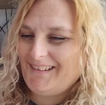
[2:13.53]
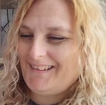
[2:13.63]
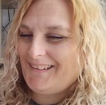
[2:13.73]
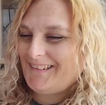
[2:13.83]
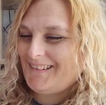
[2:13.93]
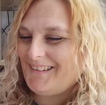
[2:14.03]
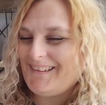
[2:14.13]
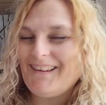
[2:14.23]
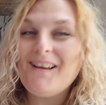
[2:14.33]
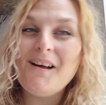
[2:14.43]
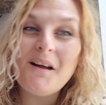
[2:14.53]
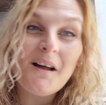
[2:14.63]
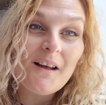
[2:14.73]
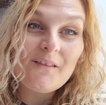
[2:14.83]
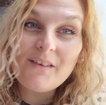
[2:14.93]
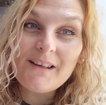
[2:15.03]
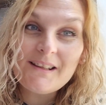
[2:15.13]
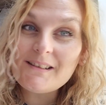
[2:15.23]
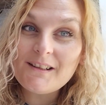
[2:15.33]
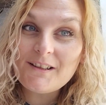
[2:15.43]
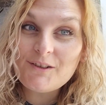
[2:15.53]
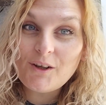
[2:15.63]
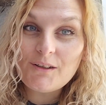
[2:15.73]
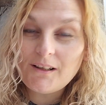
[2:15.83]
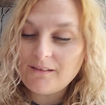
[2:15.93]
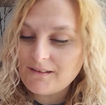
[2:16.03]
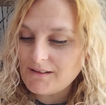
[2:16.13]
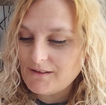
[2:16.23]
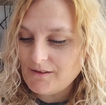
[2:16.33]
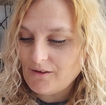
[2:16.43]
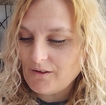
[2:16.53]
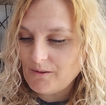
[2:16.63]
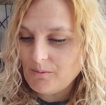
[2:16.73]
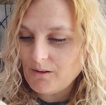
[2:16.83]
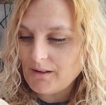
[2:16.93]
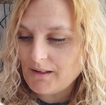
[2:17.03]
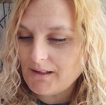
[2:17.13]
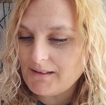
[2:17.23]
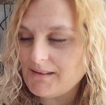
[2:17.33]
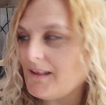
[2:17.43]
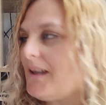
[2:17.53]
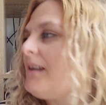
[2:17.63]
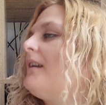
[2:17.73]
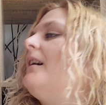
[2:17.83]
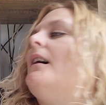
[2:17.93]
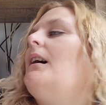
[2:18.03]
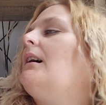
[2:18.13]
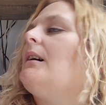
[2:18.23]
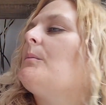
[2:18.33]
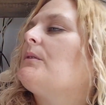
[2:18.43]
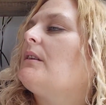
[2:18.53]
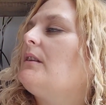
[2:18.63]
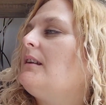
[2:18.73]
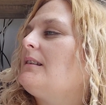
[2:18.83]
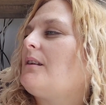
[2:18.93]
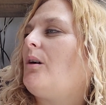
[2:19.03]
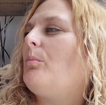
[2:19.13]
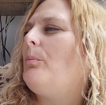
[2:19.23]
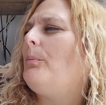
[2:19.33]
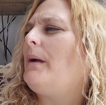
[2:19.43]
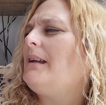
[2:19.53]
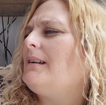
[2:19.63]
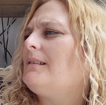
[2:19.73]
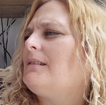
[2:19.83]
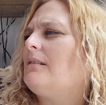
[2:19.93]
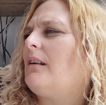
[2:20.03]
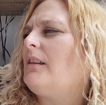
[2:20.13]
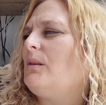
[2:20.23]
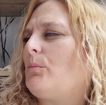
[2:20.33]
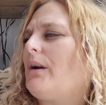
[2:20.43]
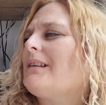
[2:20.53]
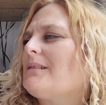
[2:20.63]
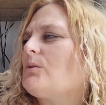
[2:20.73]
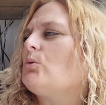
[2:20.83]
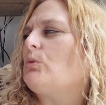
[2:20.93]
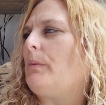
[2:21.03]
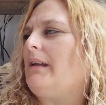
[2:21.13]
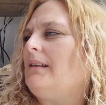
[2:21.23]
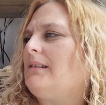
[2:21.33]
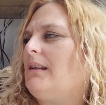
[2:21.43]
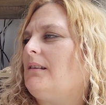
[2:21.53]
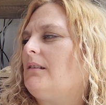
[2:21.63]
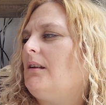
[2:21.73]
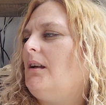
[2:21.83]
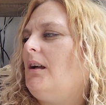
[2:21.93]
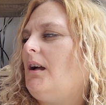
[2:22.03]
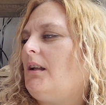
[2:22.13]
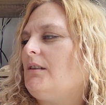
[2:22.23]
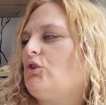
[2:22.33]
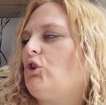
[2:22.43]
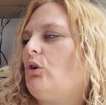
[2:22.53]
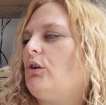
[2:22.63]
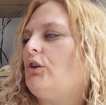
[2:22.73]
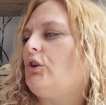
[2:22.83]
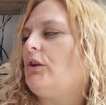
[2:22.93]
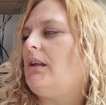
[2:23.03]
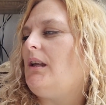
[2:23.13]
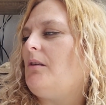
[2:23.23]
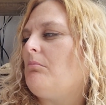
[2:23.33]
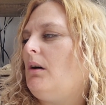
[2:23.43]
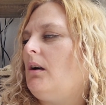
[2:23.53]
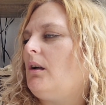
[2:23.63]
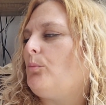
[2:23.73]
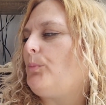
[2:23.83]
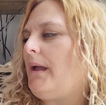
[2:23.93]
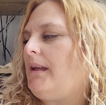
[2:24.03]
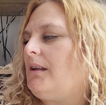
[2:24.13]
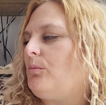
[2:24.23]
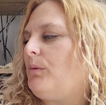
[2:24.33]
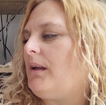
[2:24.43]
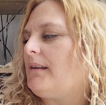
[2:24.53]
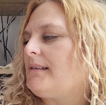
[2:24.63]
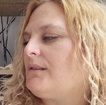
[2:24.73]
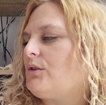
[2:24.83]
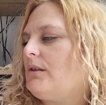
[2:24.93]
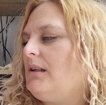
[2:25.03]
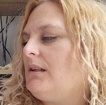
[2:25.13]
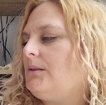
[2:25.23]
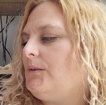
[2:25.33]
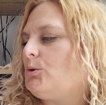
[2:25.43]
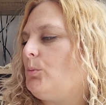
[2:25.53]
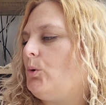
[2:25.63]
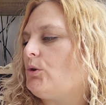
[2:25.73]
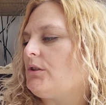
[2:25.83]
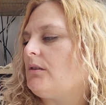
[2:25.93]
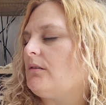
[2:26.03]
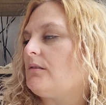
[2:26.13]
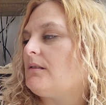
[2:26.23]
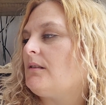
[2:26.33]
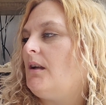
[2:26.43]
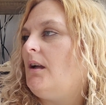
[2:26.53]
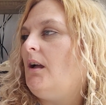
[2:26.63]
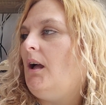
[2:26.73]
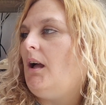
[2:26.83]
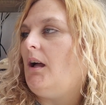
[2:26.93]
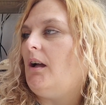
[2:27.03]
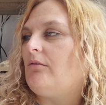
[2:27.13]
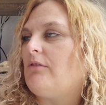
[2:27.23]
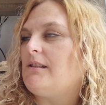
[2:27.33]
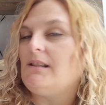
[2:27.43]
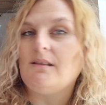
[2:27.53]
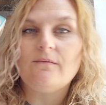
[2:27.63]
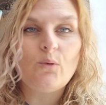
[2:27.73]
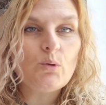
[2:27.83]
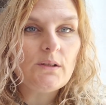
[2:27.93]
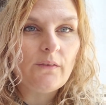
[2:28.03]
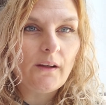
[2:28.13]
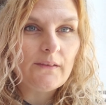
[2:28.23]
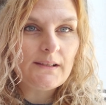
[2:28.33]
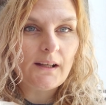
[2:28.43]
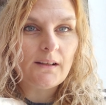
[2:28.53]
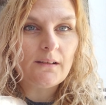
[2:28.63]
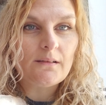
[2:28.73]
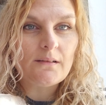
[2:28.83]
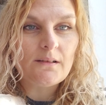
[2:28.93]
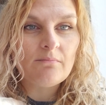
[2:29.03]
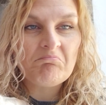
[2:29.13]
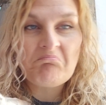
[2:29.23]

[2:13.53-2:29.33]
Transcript: It isn't a toddler, it's a dog. What can I say? So these are baked. I think the brand's called Baked In. And it's chocolate cookie mug baking mix. 3 individual portions. Ready in 45 seconds.